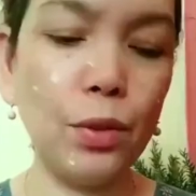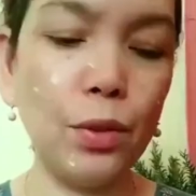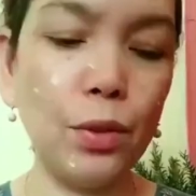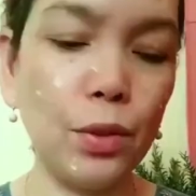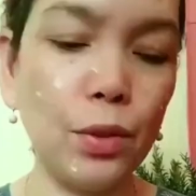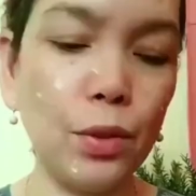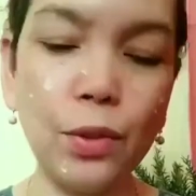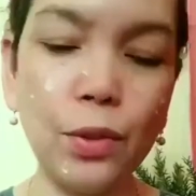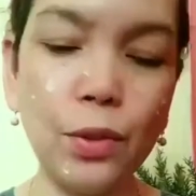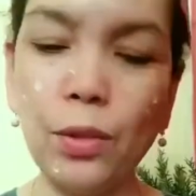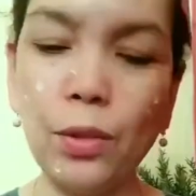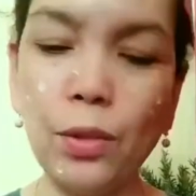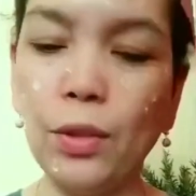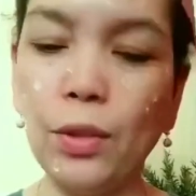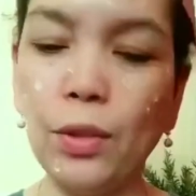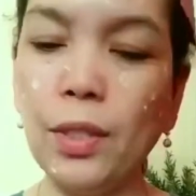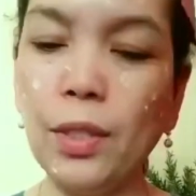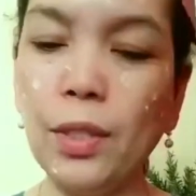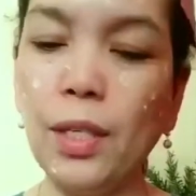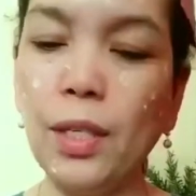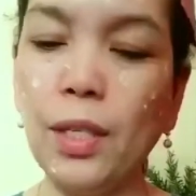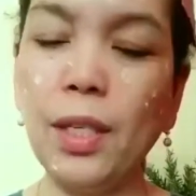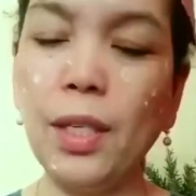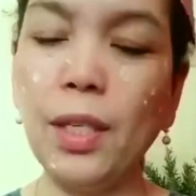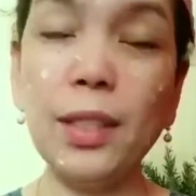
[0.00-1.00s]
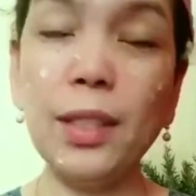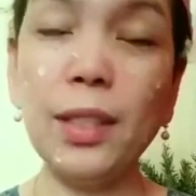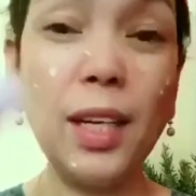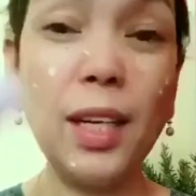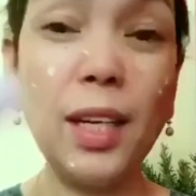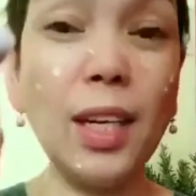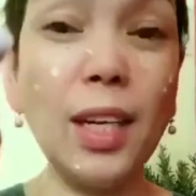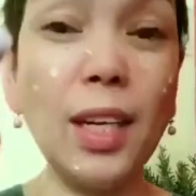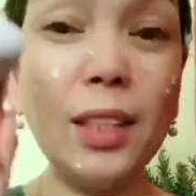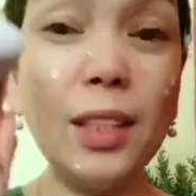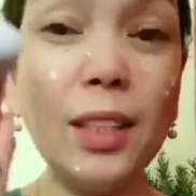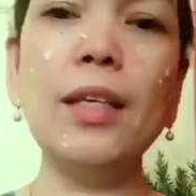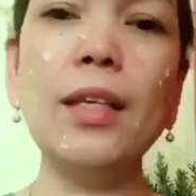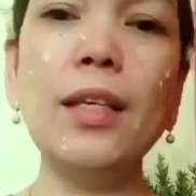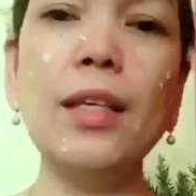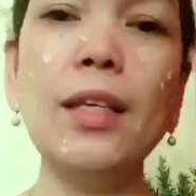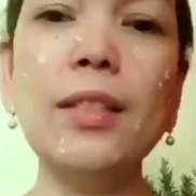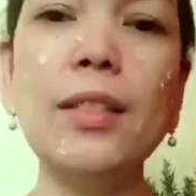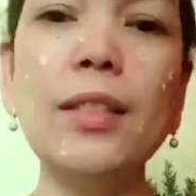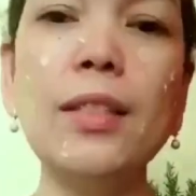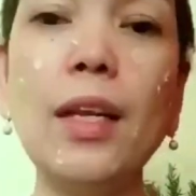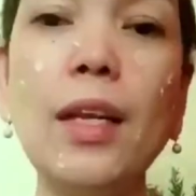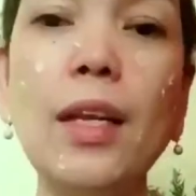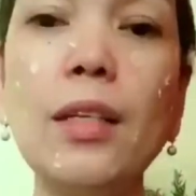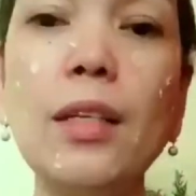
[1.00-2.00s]
So, try natin to
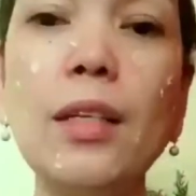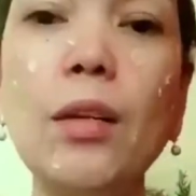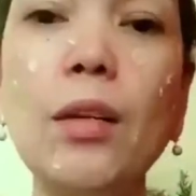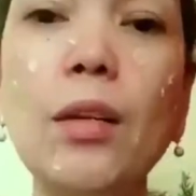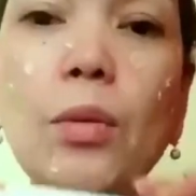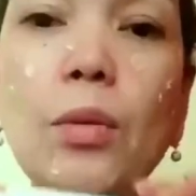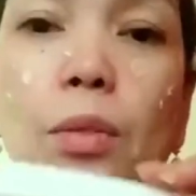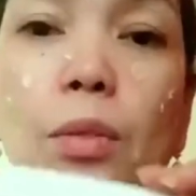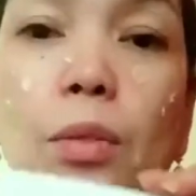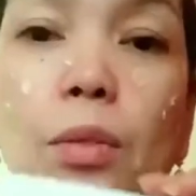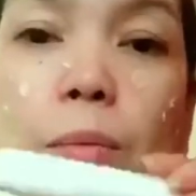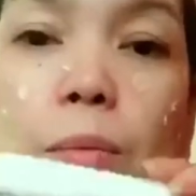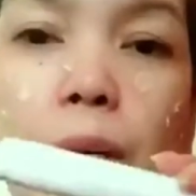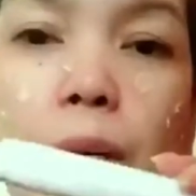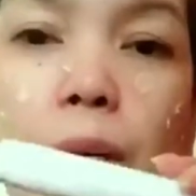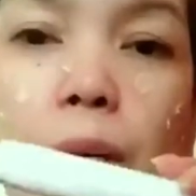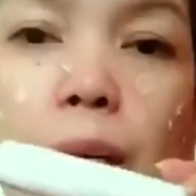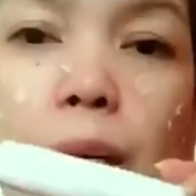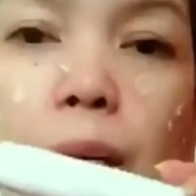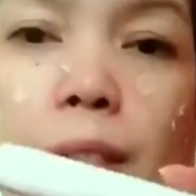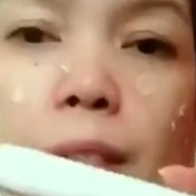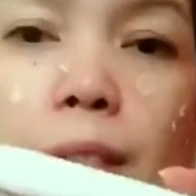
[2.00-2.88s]
unclog brush.